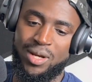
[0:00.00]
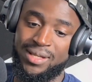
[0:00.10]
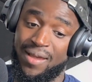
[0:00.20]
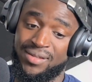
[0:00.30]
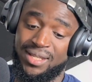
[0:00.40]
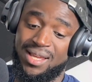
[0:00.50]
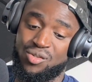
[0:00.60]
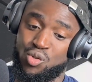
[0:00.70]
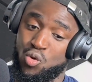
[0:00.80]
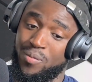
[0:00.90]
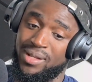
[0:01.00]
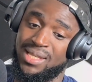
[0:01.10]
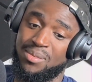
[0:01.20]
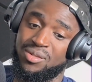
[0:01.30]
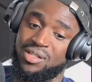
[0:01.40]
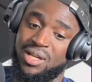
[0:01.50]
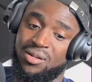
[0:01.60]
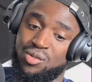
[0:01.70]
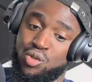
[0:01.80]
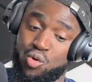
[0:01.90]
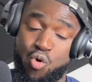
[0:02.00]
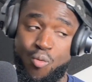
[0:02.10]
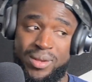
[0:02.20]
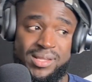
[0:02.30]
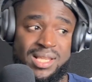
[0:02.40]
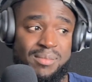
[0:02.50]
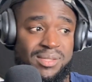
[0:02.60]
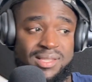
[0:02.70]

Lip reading: I've said that so many times on this channel, so many times.